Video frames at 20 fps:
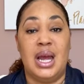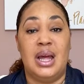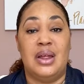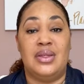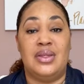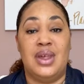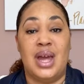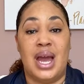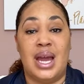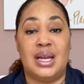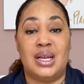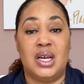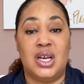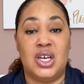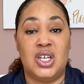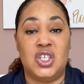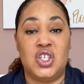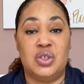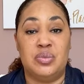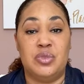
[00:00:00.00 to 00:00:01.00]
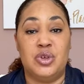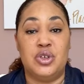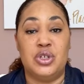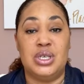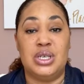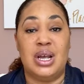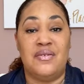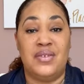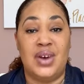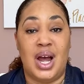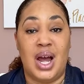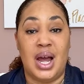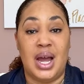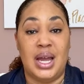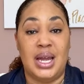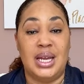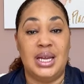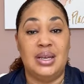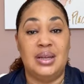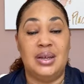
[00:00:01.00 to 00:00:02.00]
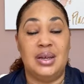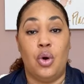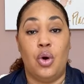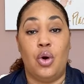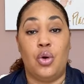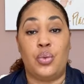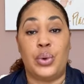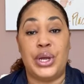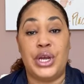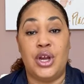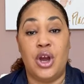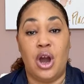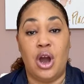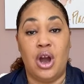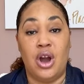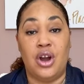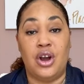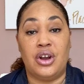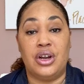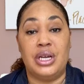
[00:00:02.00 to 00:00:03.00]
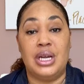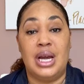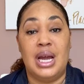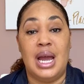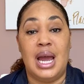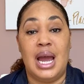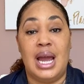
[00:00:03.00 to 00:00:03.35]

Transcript: that customers find or regard